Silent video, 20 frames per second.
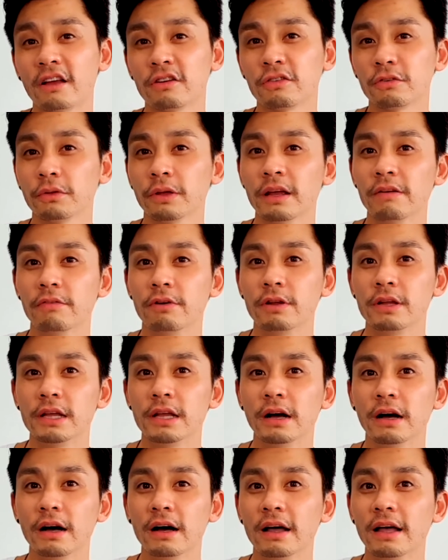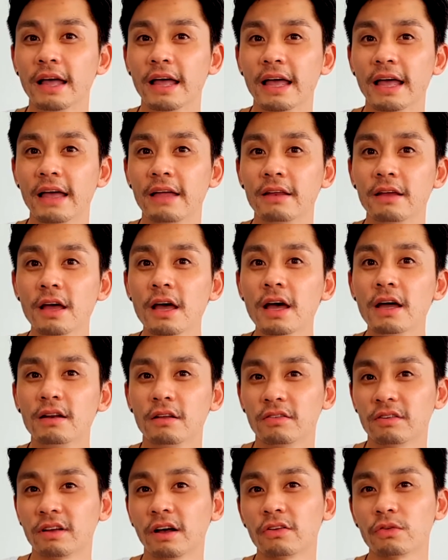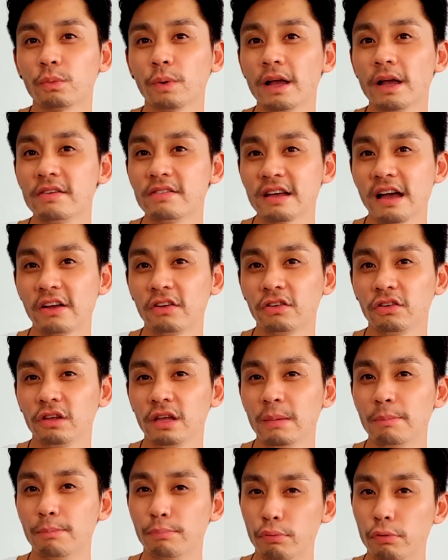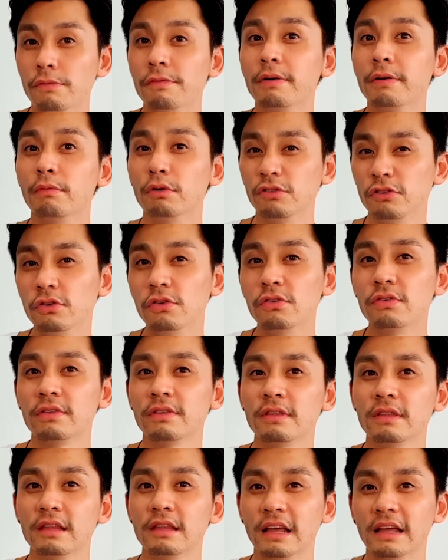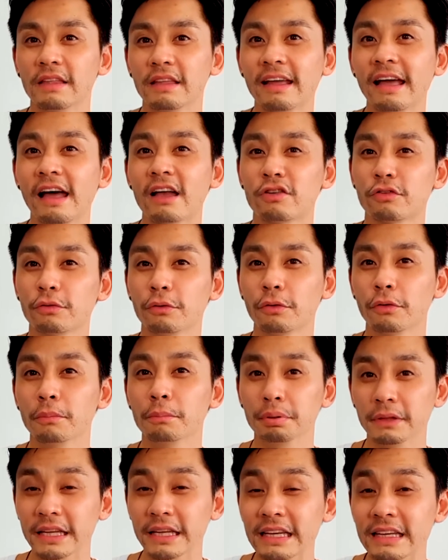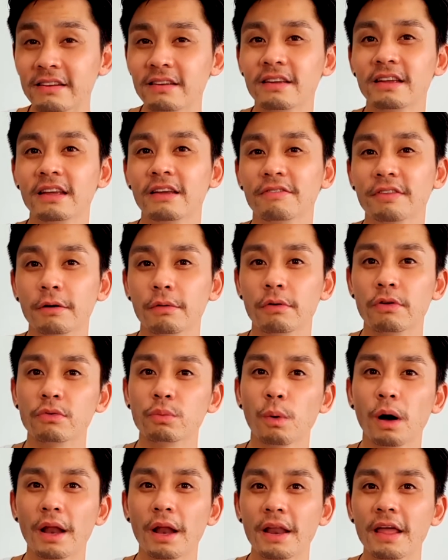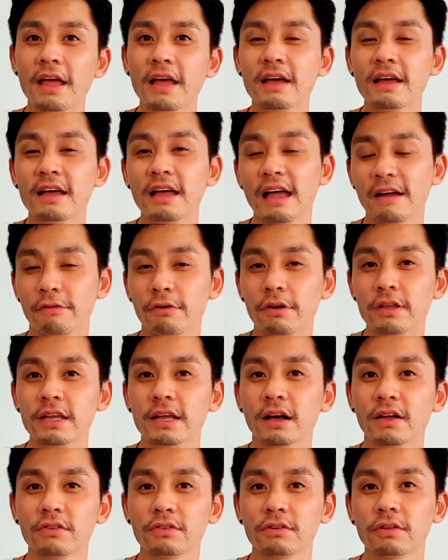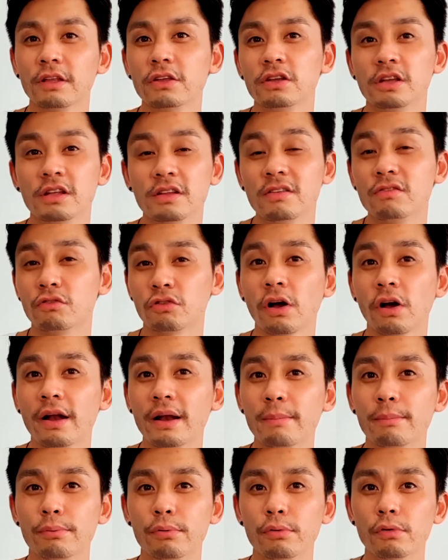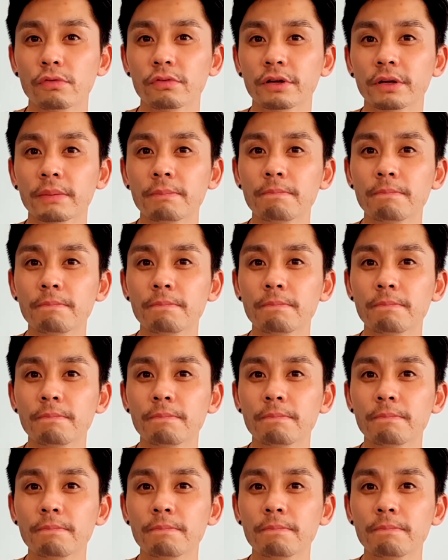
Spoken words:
flow every year and discuss ways to actually improve and reduce the cash flow bleed, if there is one, every year, so that you can try and improve it.